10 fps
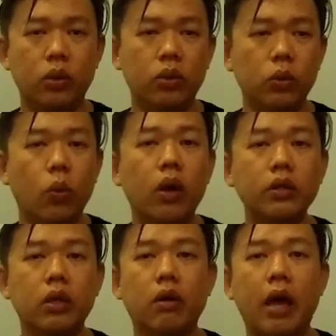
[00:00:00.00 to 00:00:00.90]
You
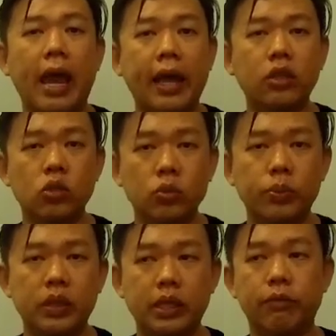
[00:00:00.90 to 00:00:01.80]
want your hand to
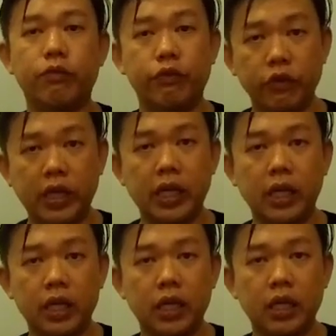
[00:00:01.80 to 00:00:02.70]
be free,
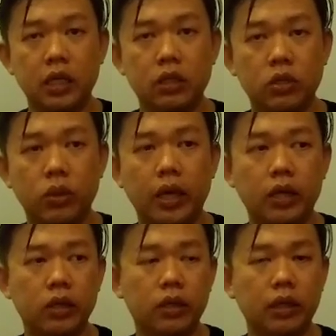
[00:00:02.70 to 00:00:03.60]
so that
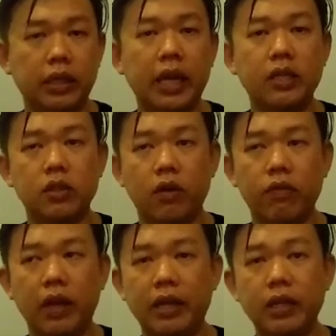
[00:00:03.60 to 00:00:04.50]
in case of
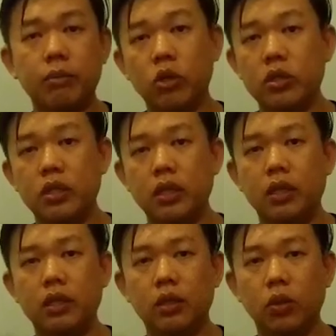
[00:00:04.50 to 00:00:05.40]
any emergency,
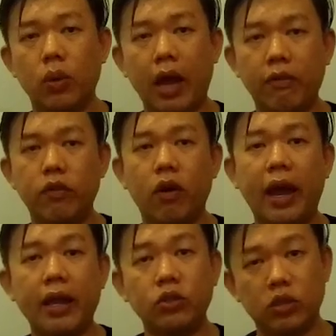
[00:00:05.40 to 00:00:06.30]
you have your
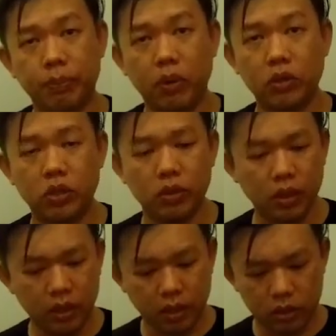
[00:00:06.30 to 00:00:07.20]
hand to support you.
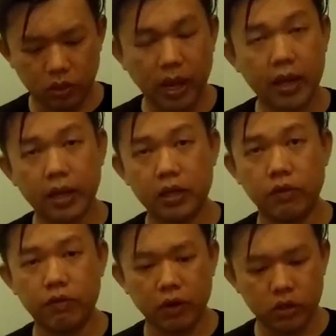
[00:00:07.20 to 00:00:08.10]
So headlight is
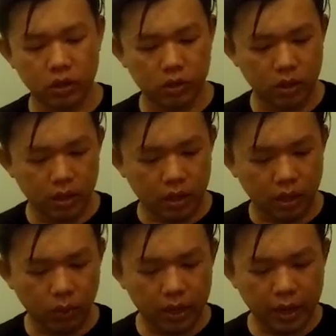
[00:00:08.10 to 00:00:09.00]
very functional.
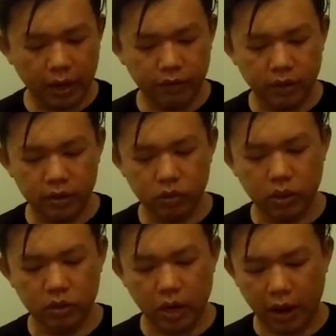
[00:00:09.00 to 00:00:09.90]
And what I have here, so I
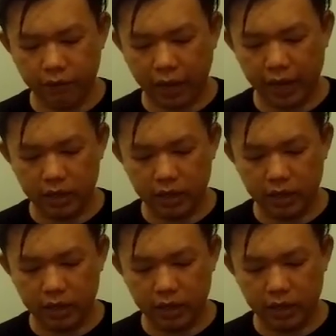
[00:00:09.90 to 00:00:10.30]
also have like